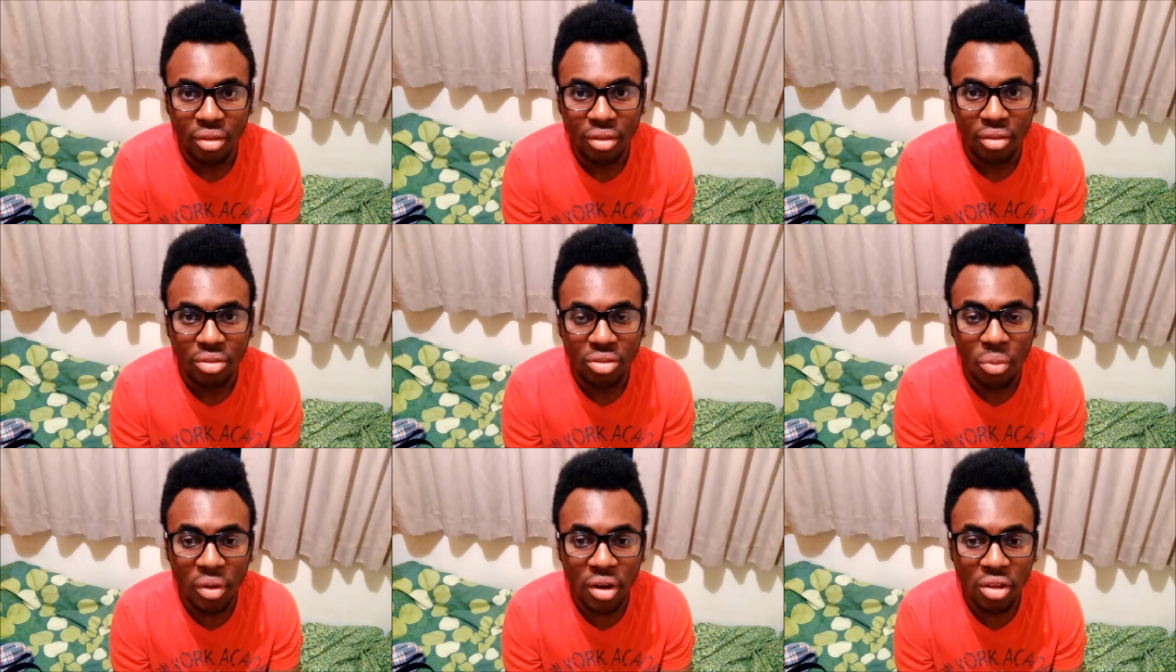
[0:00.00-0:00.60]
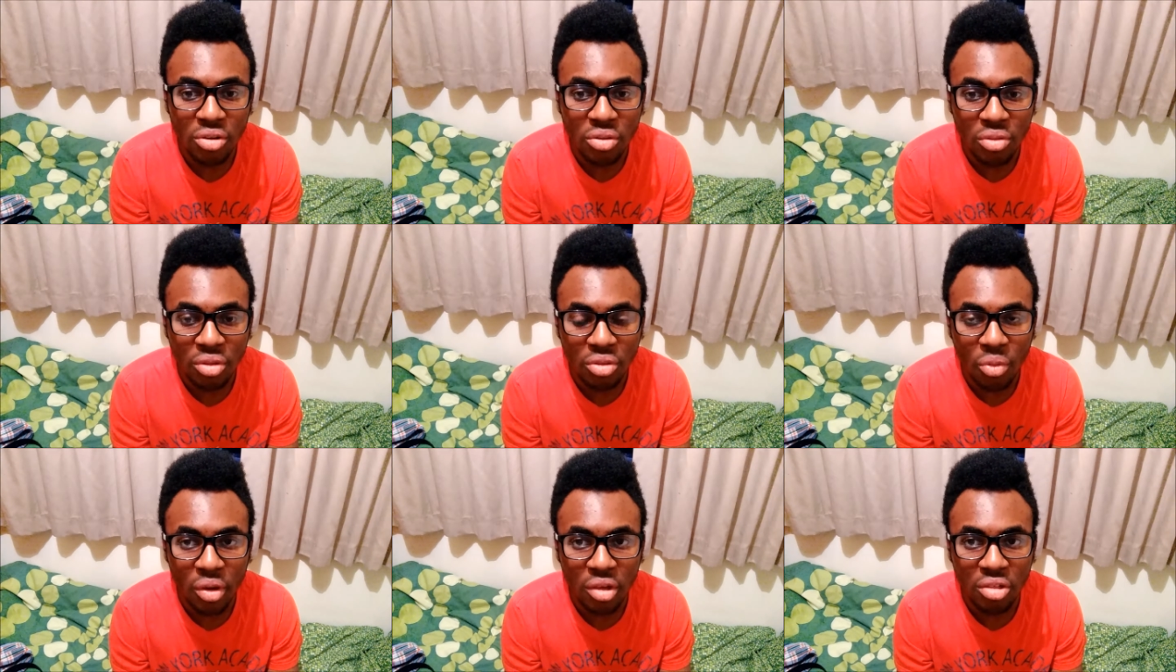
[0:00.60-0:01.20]
So when I do those
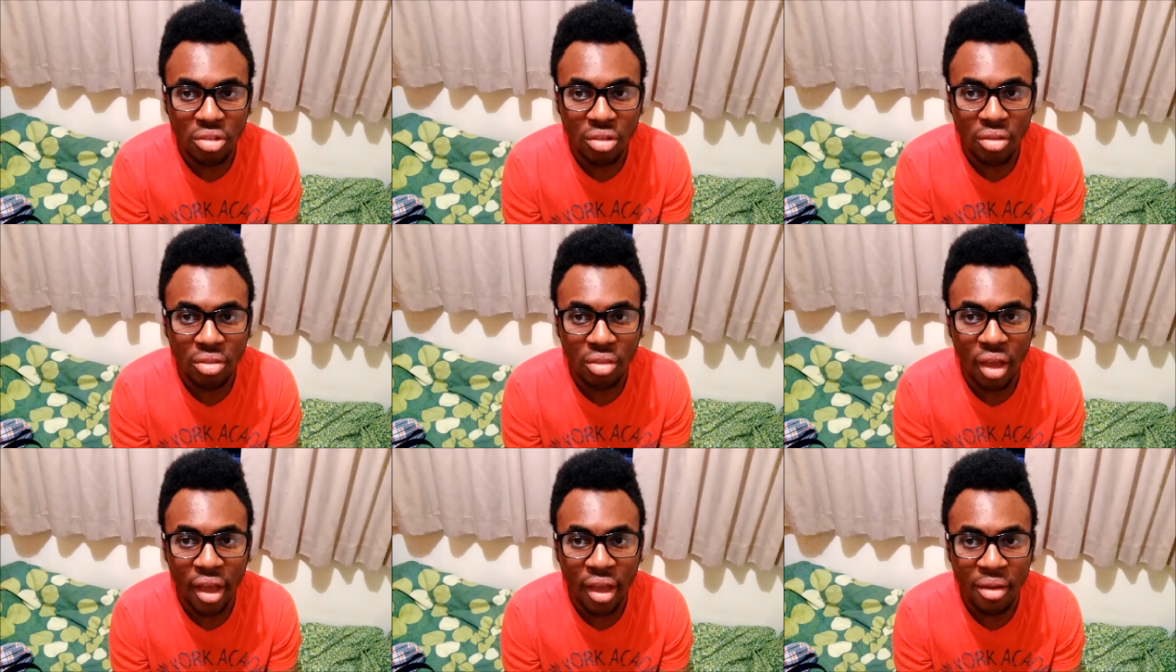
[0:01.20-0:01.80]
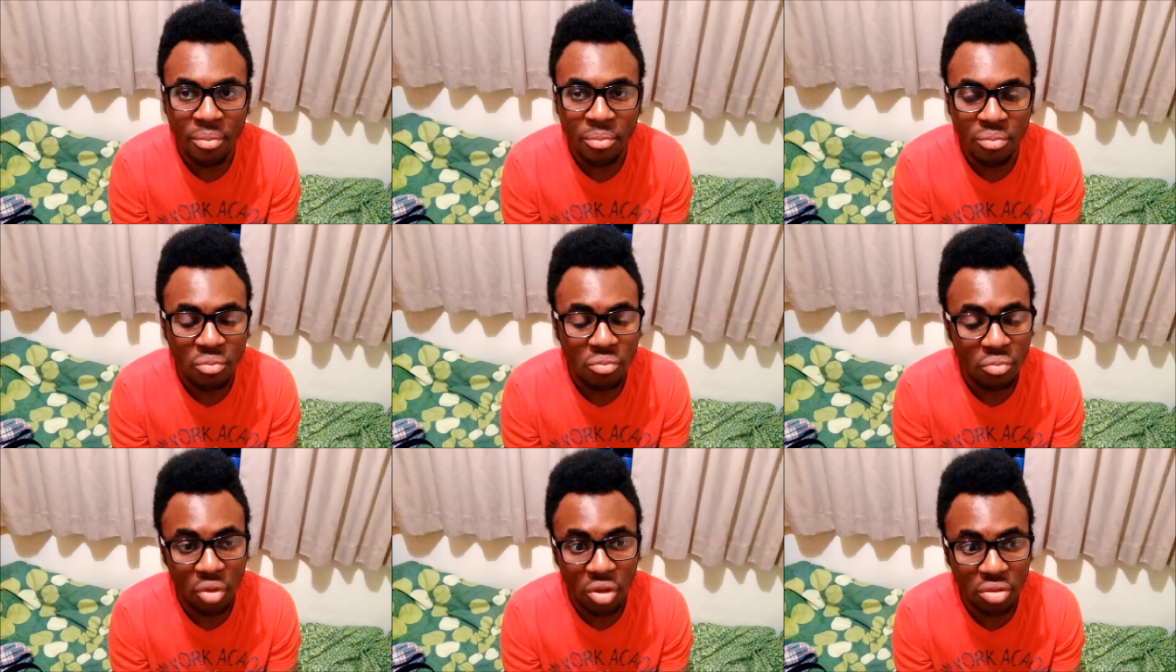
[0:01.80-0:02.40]
questions, I
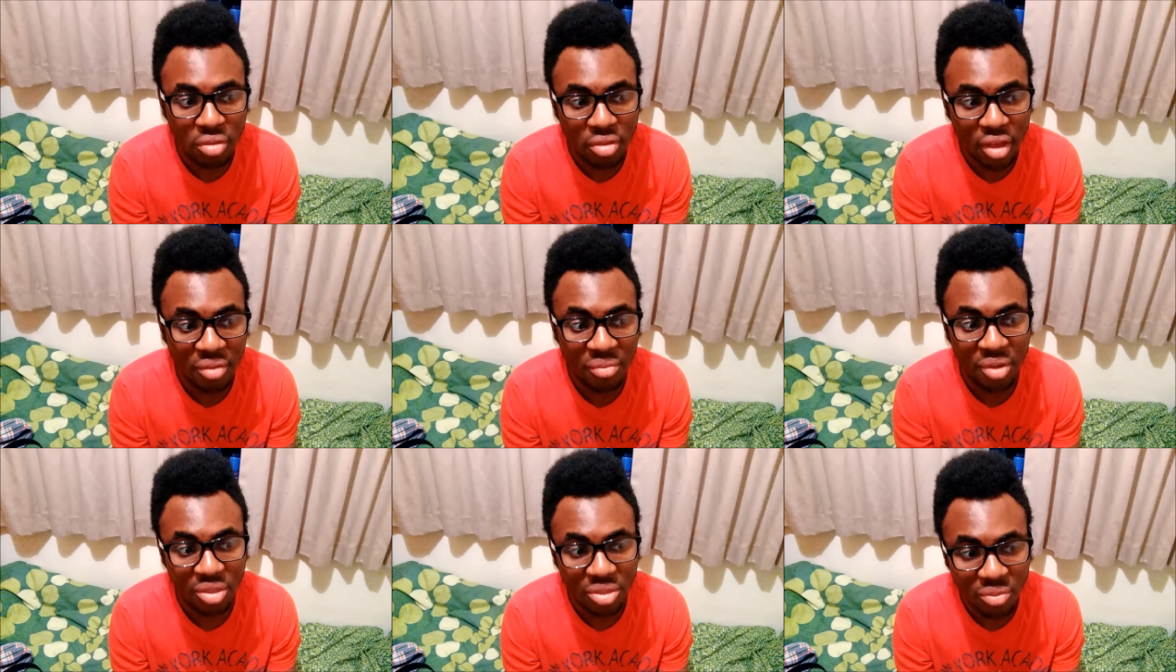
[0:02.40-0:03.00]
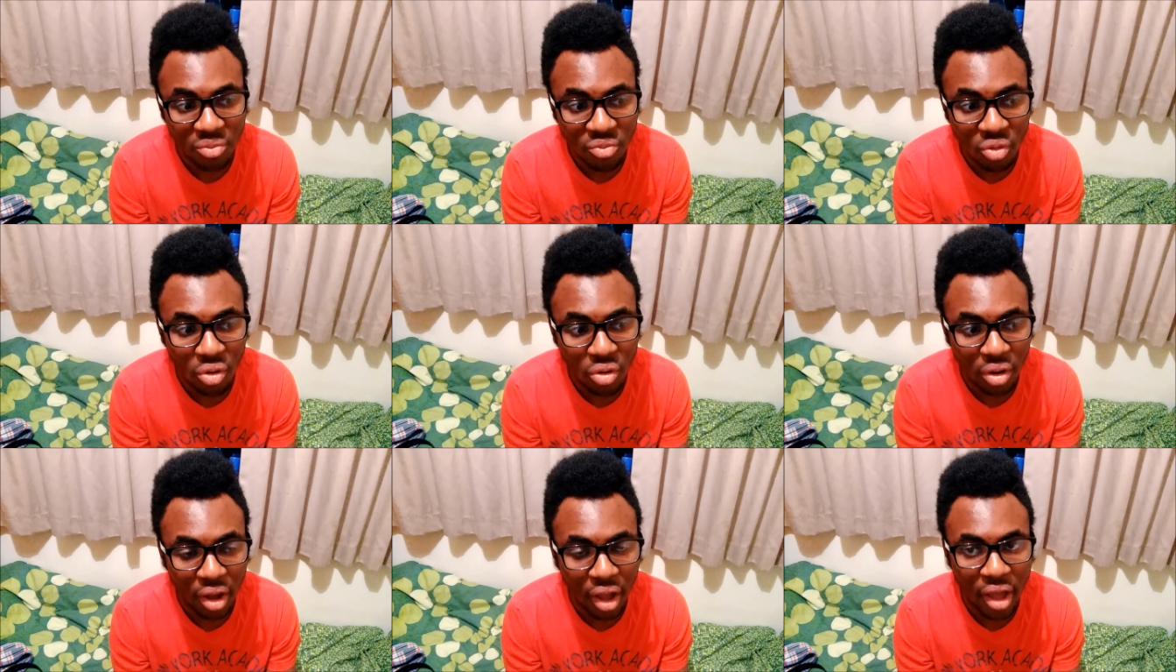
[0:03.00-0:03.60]
most of the time get them
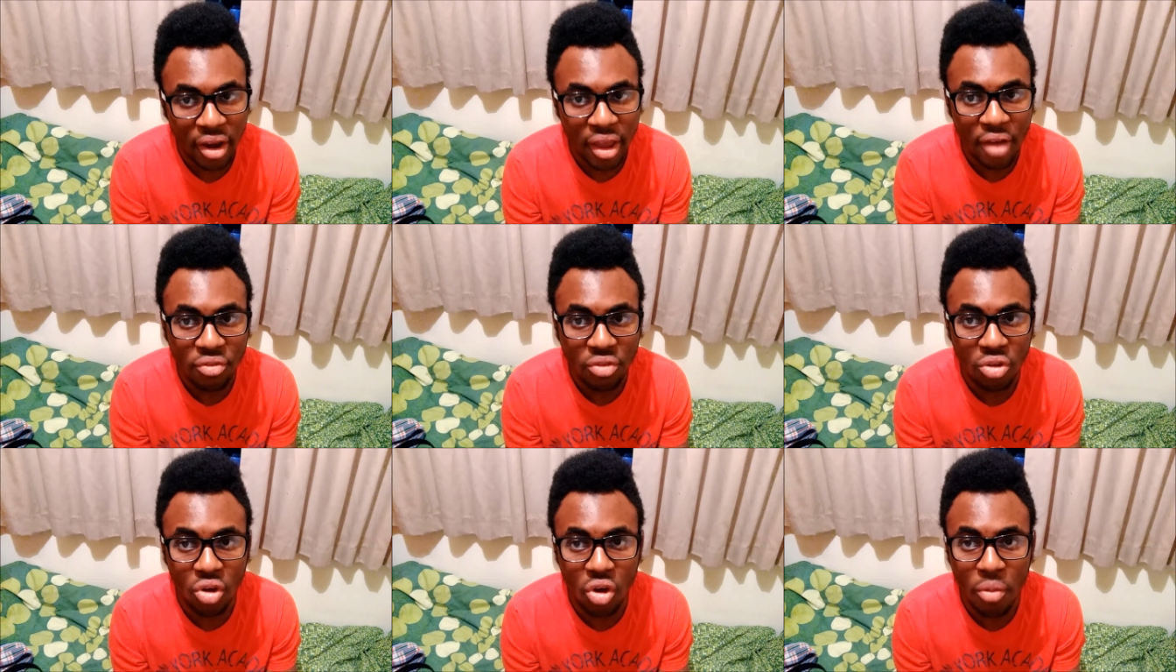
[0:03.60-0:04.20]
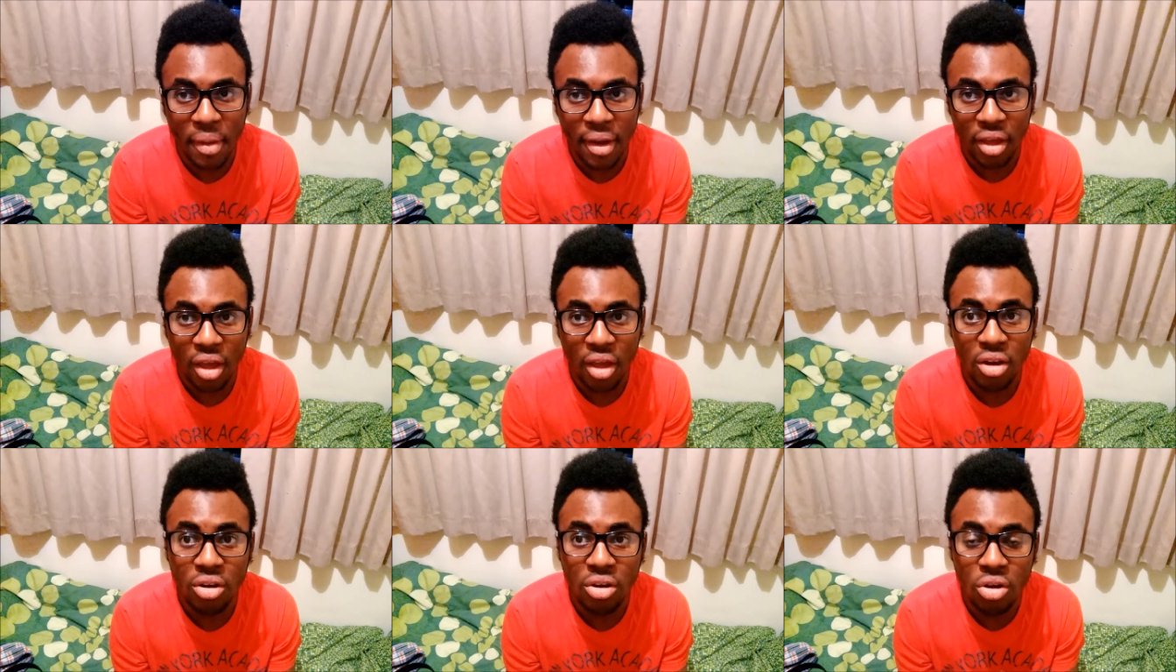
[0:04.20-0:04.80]
wrong, and I have to go back
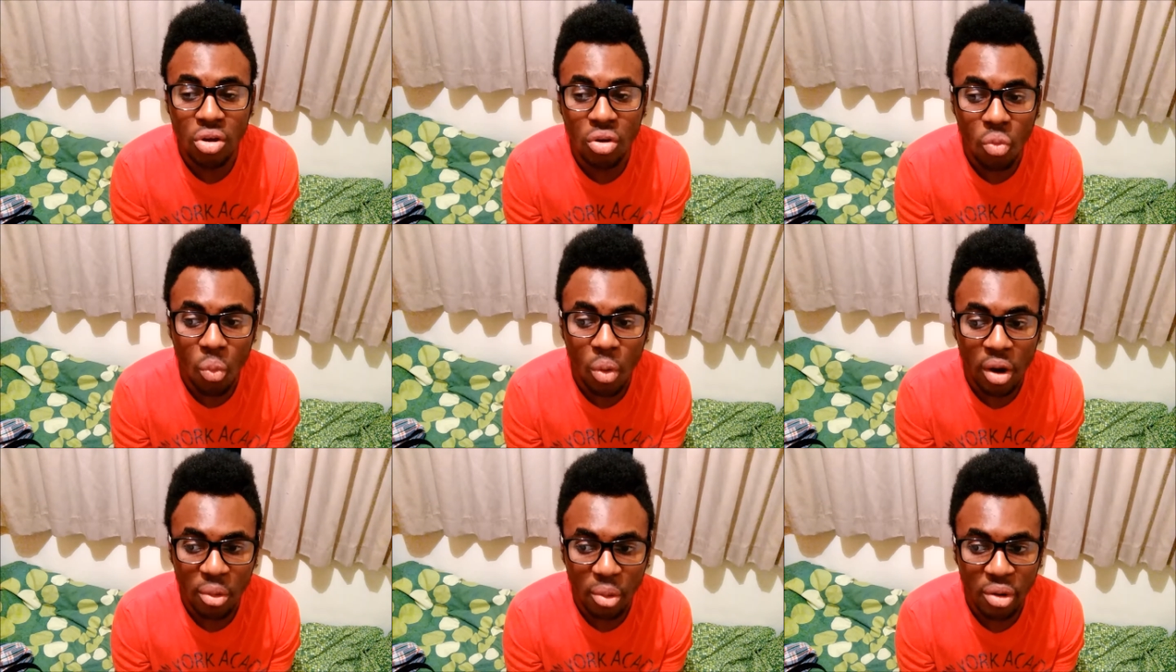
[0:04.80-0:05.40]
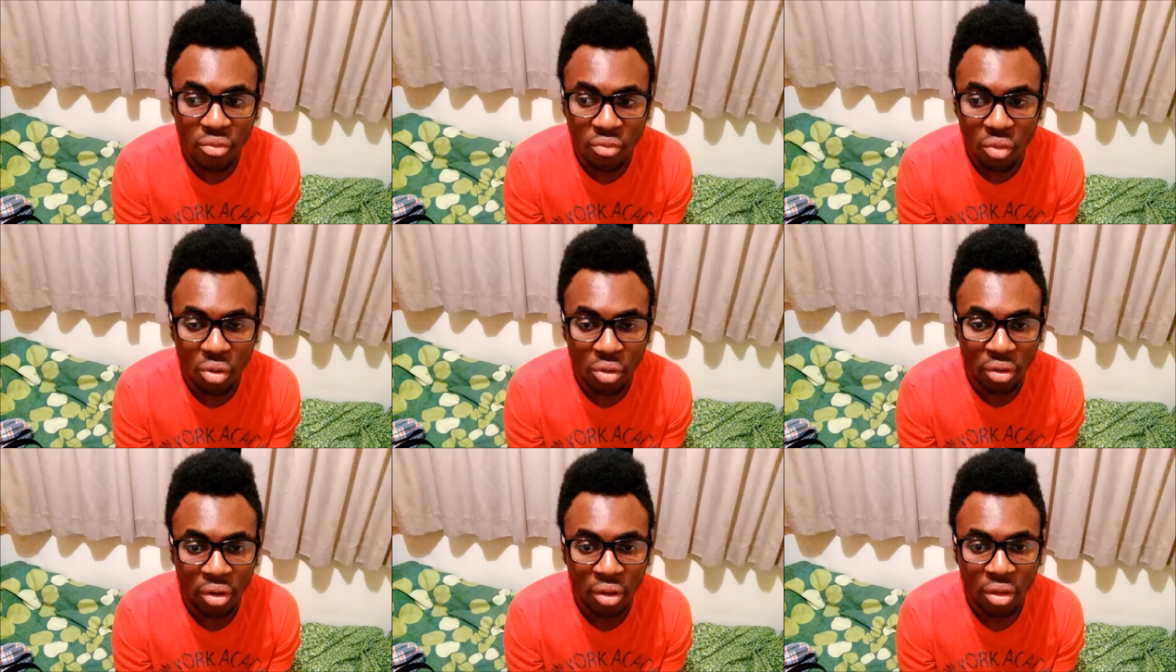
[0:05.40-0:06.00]
and look where I went
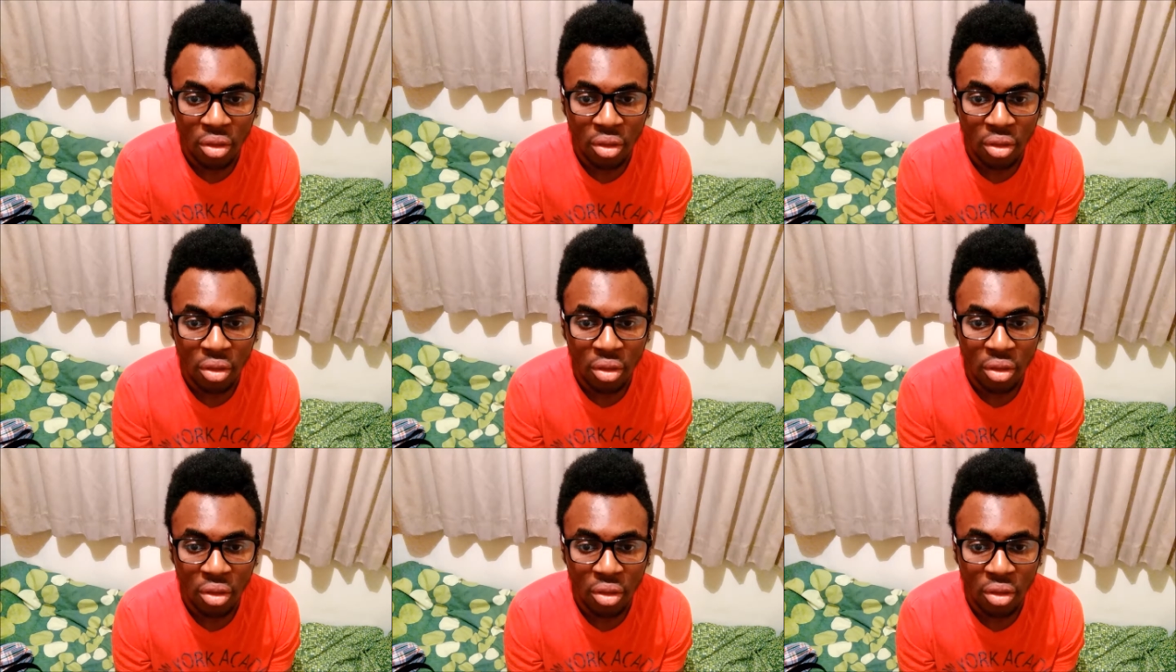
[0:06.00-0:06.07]
wrong.